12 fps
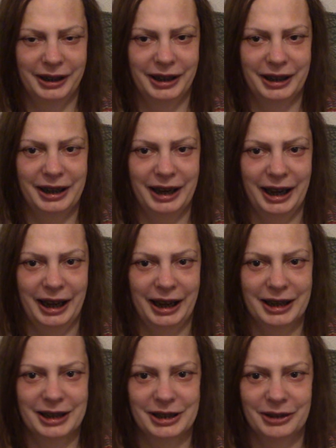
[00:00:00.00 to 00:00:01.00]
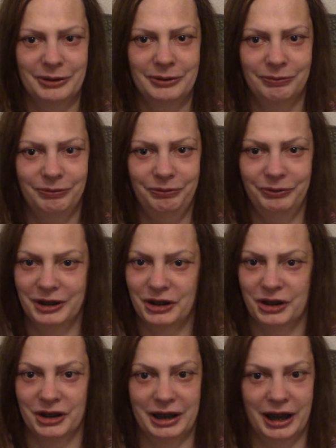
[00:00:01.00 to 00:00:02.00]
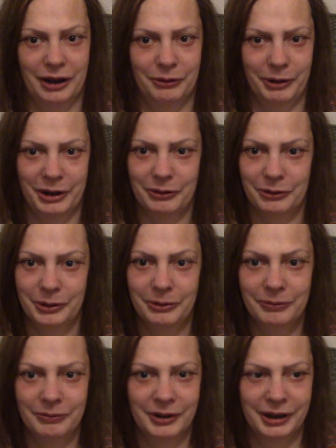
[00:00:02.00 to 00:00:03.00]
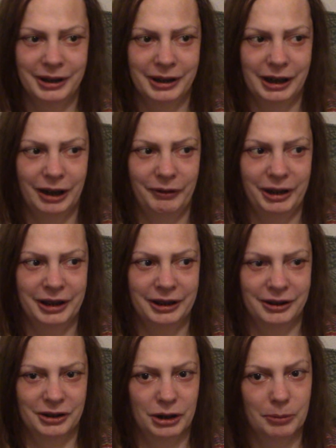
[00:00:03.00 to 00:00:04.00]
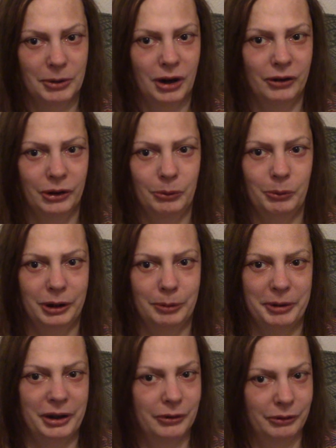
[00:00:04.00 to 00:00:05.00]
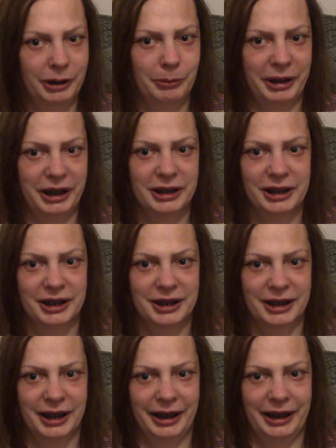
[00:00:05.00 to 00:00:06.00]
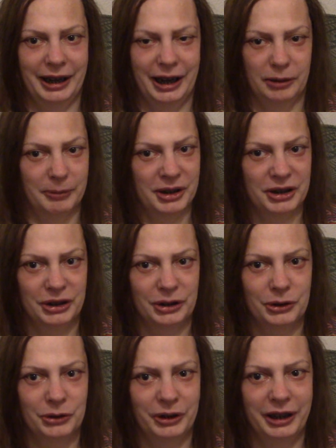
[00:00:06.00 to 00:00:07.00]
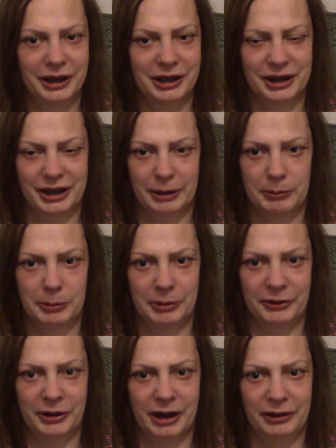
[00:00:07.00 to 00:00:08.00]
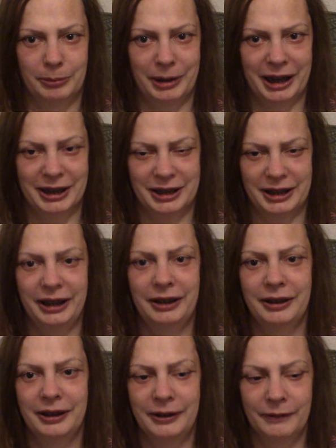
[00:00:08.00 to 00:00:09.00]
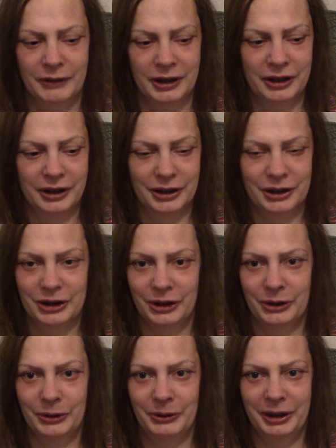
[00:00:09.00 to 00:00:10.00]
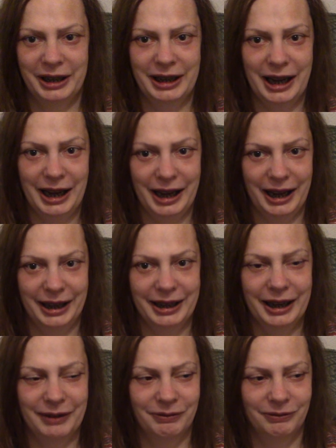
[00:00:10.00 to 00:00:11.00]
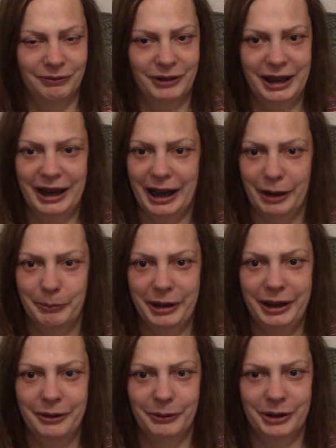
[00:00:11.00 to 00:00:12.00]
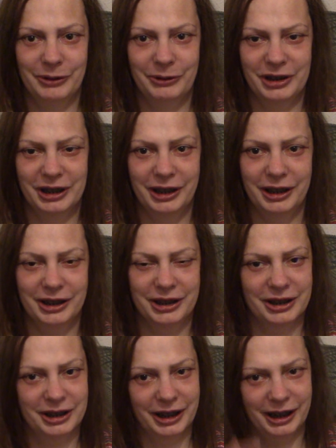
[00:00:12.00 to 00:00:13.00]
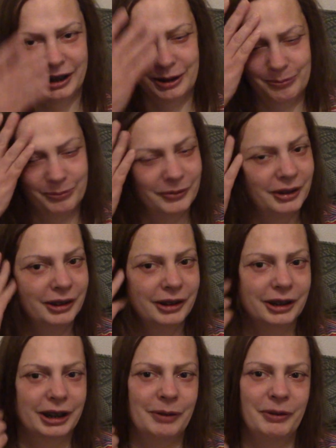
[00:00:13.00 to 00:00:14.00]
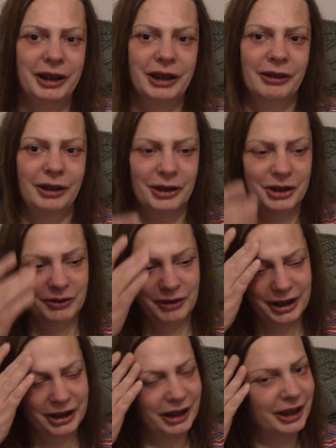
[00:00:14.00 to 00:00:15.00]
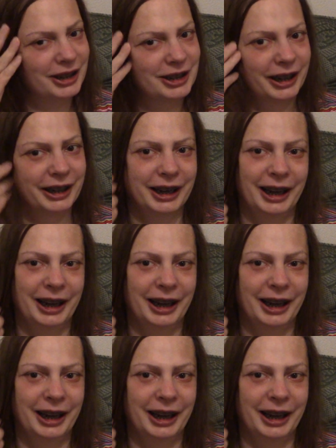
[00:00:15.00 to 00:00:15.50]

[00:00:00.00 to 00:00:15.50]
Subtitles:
yeah, so it's just halfway through. I mean, tomorrow will be 3 weeks since I had my surgery, since I had my blepharoplasty. So yeah, I'm really happy with the results. I mean, there are lots of other things I